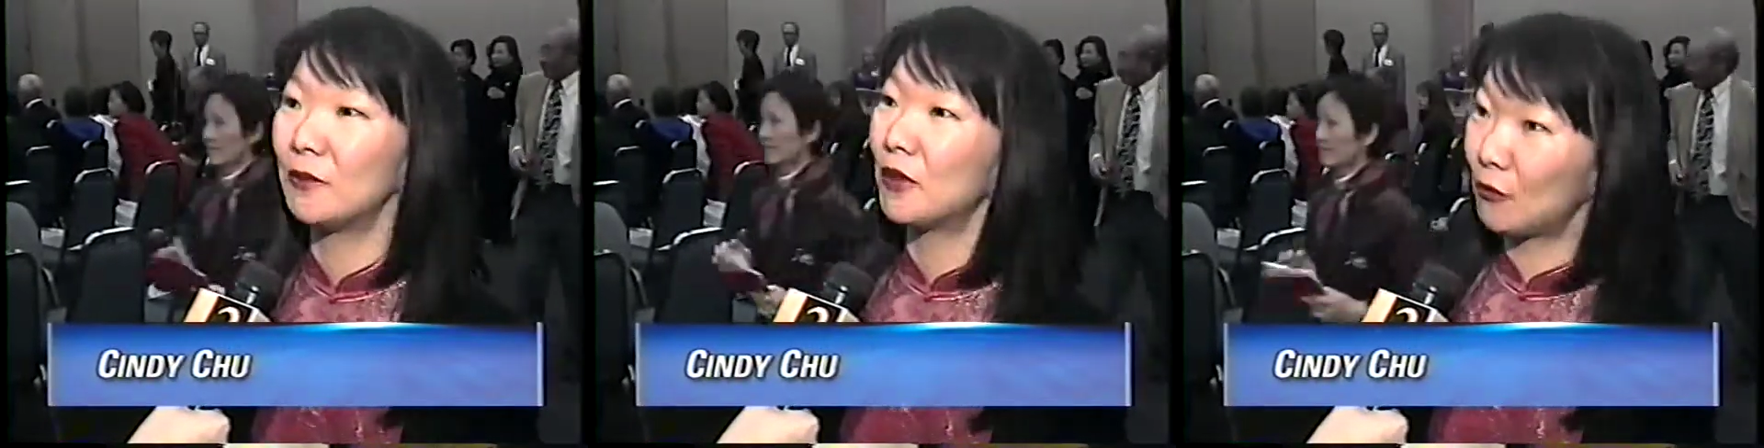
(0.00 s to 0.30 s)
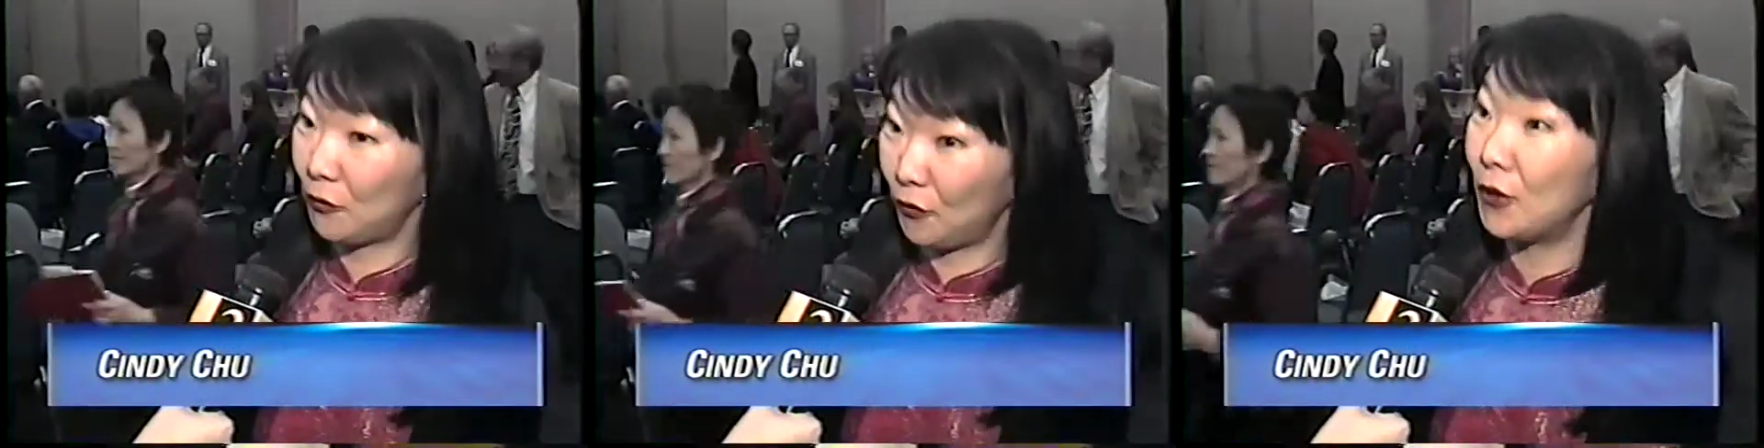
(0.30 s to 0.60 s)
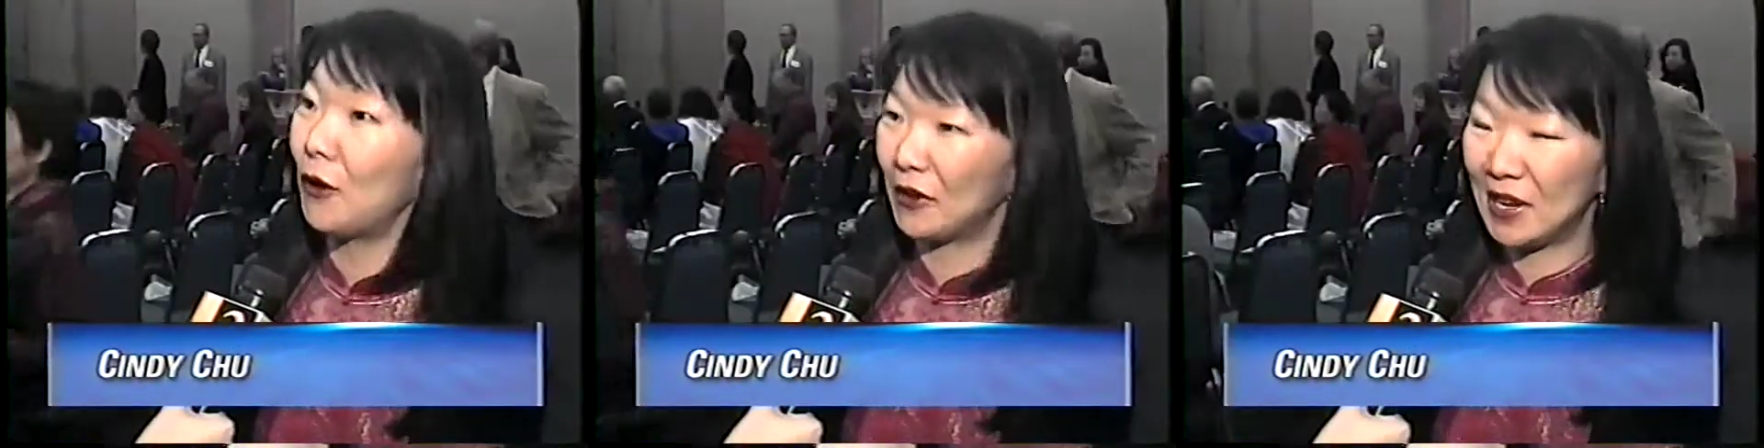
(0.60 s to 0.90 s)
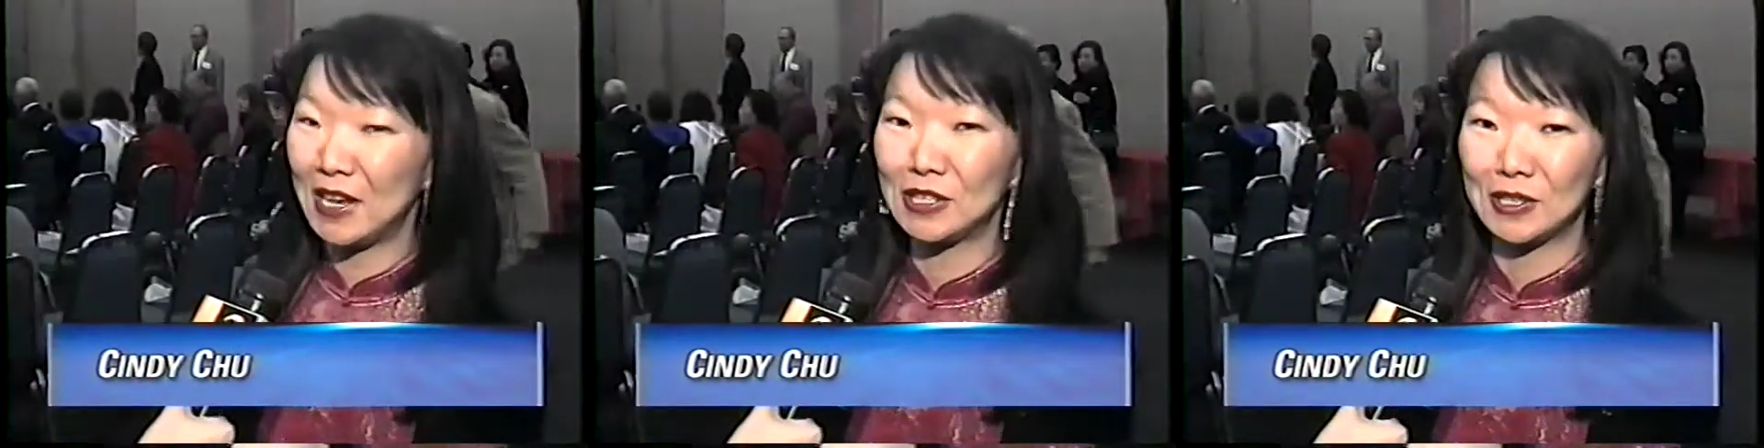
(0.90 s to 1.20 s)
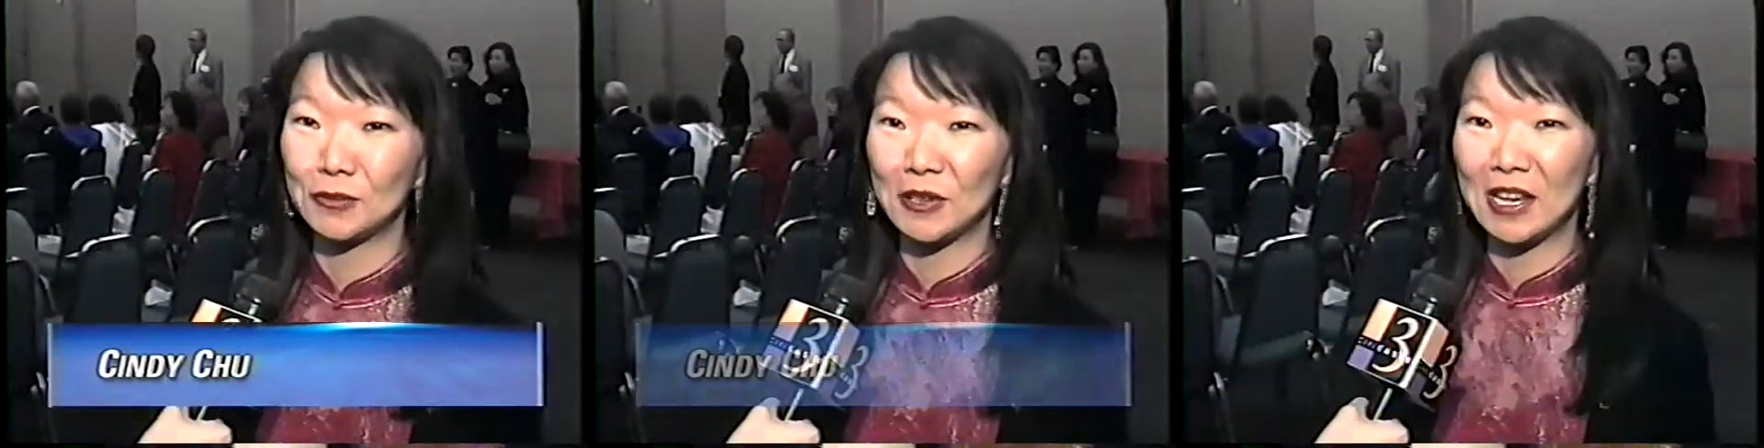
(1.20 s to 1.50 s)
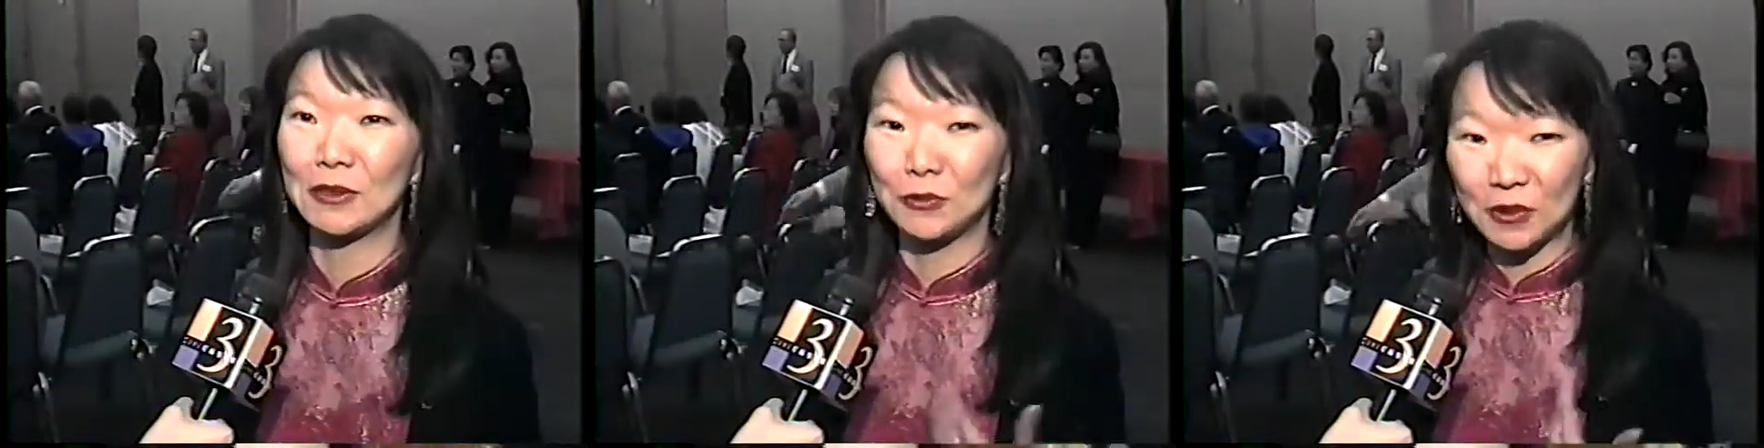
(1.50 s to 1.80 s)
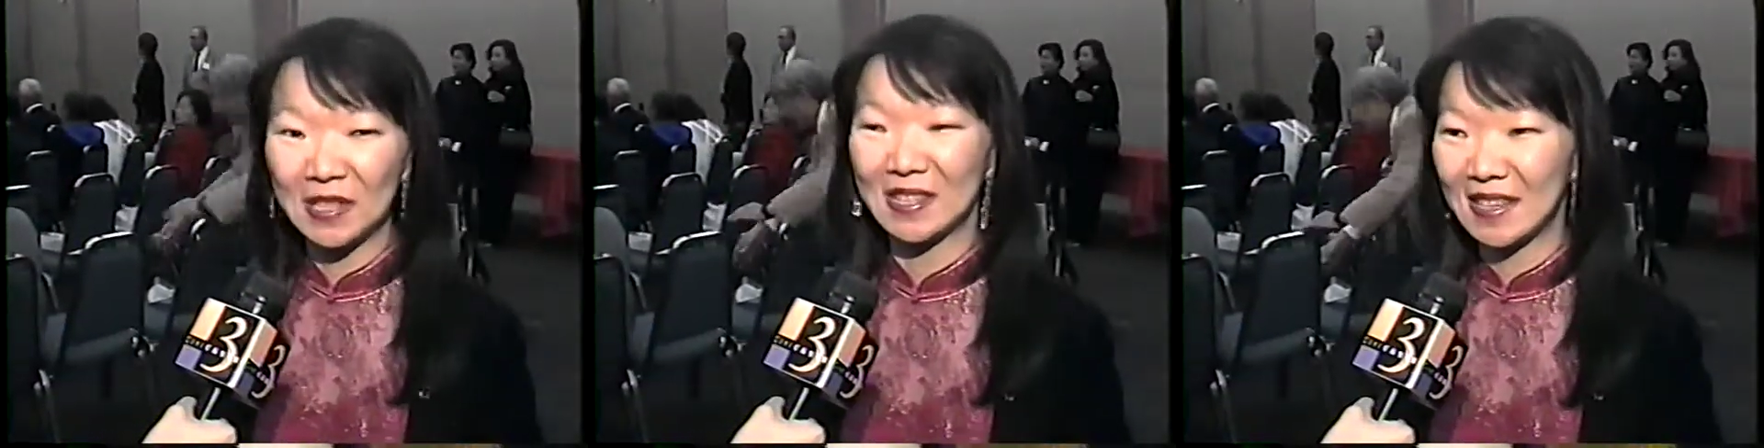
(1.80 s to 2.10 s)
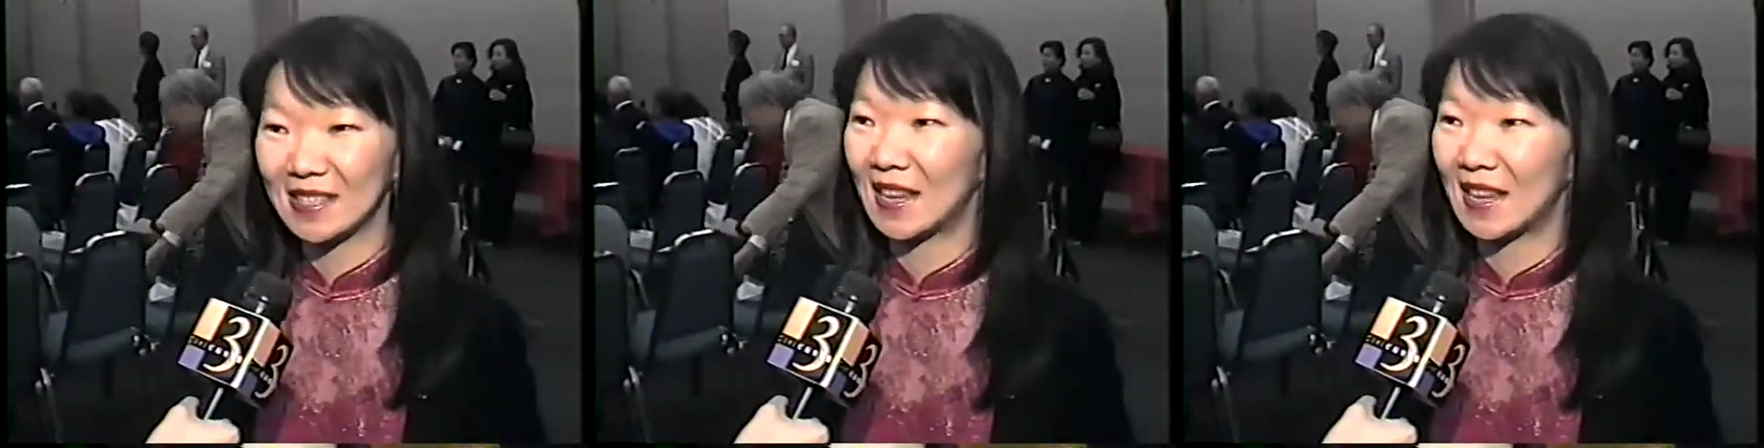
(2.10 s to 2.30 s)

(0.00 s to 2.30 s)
very few occasions we get to wear things